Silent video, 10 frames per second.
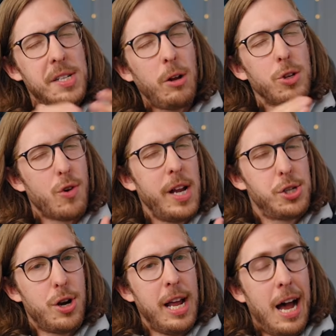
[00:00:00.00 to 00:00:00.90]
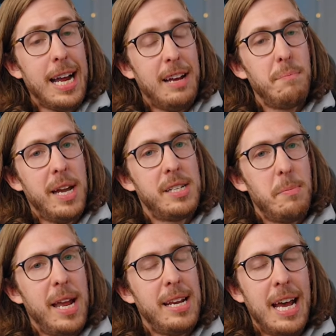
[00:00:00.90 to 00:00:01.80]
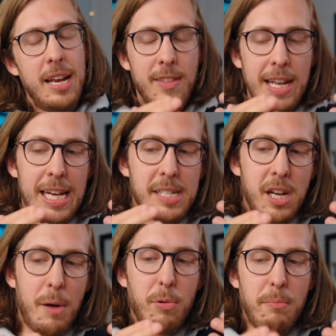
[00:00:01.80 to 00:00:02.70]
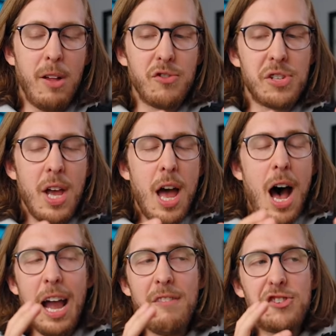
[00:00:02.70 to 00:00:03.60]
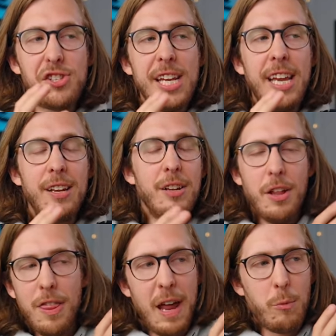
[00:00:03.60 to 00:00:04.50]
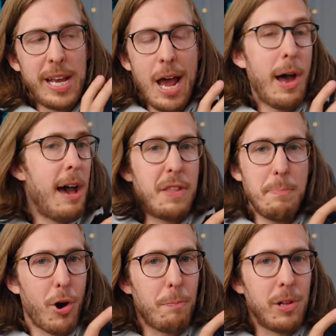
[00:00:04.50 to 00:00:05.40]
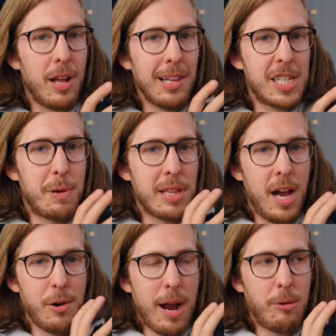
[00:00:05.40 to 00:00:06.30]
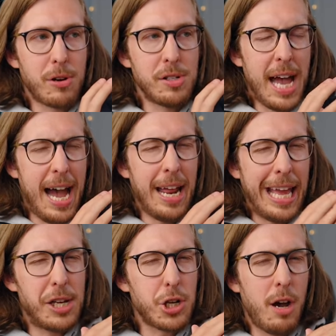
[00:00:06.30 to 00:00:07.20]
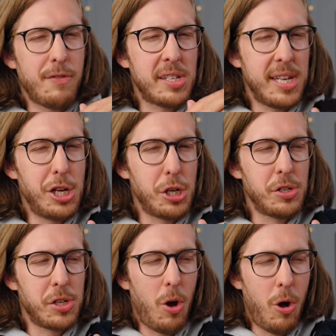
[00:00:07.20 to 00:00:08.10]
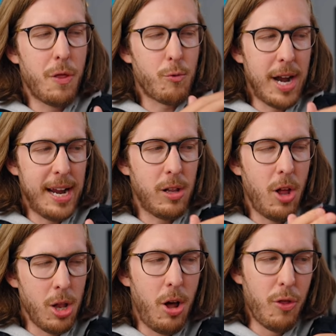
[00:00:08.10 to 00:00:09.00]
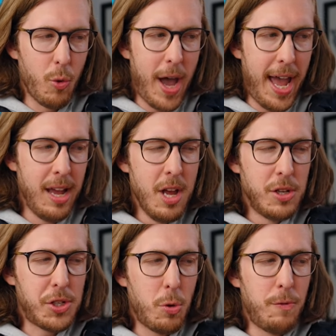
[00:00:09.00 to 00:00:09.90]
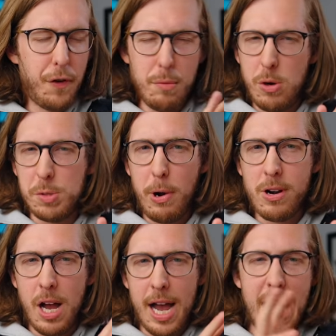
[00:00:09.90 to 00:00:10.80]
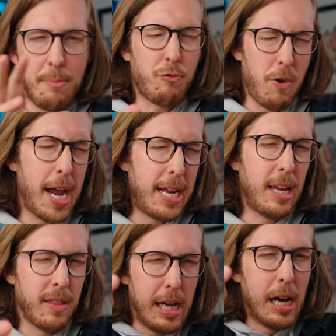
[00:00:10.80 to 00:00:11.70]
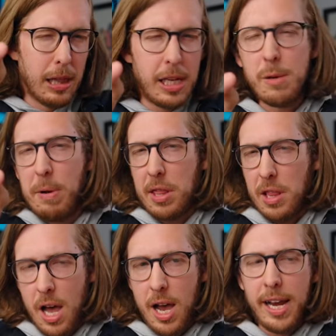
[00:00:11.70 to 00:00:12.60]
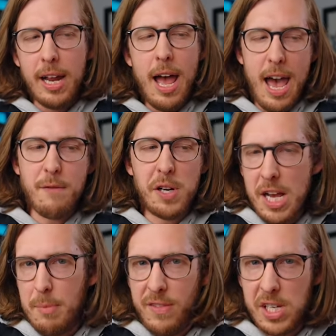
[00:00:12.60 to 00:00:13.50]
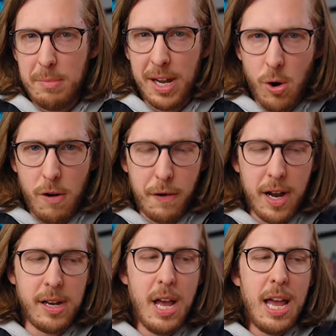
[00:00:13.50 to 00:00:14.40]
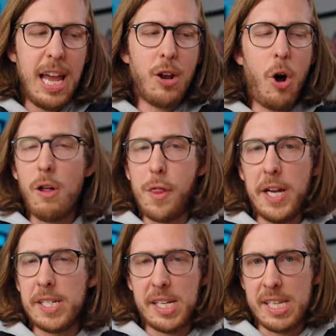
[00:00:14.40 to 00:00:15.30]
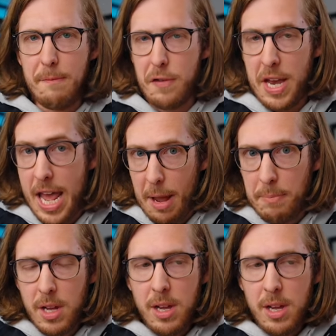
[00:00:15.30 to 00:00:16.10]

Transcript: single train journey I have made to Maidenhead in the last couple months, I've seen that we now have the purple Elizabeth Line rounders at each of the stations on the rail along the way. So for the most part, I am riding the Elizabeth Line every time I visit my girlfriend in all things except for the name.